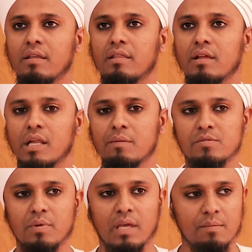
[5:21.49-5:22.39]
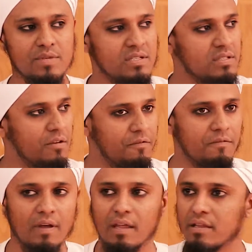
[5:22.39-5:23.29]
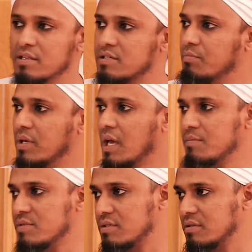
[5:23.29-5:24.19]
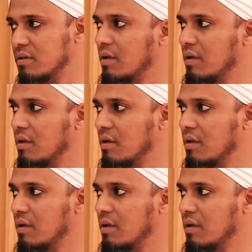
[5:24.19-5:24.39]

the limbs become stiff, and then it becomes